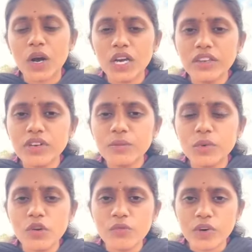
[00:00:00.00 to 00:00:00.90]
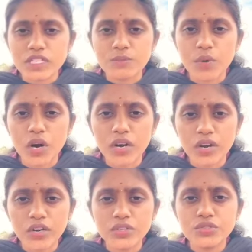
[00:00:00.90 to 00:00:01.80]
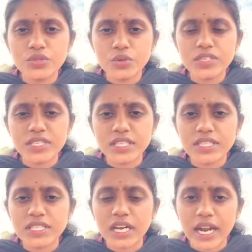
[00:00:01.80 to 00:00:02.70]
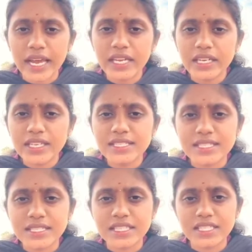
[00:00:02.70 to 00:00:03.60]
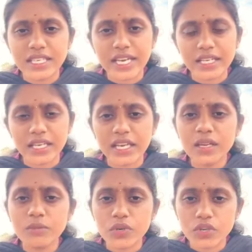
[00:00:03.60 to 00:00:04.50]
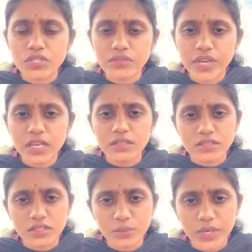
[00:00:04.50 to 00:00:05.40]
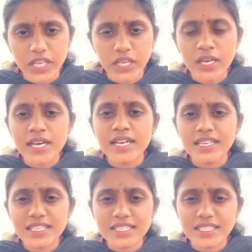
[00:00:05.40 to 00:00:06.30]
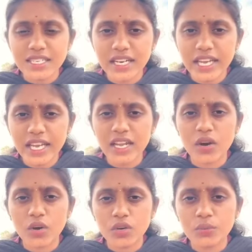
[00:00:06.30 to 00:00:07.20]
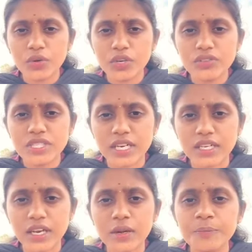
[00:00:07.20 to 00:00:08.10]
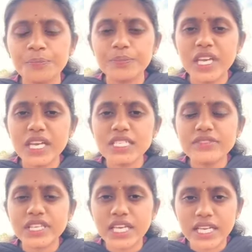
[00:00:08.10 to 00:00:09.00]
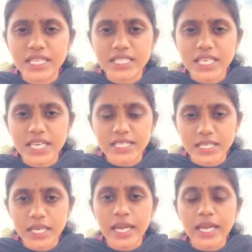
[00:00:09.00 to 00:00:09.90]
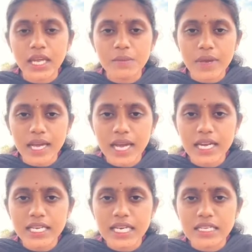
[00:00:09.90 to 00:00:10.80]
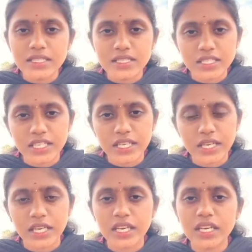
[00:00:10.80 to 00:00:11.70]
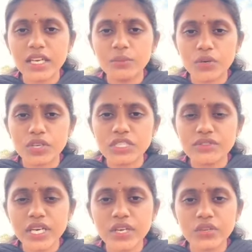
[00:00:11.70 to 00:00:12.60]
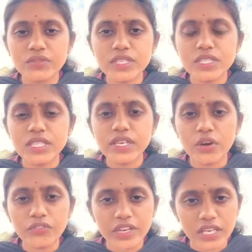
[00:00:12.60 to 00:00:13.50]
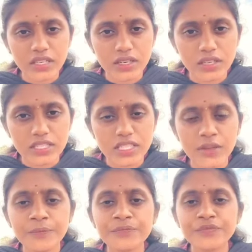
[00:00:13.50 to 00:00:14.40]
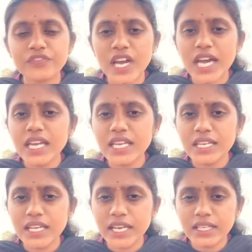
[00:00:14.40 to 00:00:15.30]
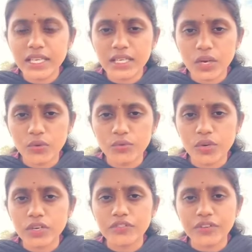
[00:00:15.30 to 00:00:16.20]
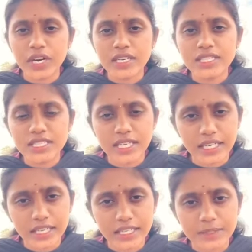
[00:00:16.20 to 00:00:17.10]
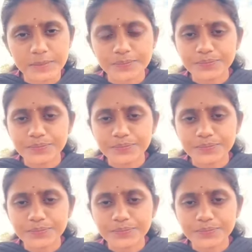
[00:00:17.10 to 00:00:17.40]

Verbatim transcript: Oliver Blume was born on June 6, 1968 in Brunswick, Germany. His journey in automotive sector begins with an education in mechanical engineering in Brunswick University of Technology, where he laid the groundwork for his career.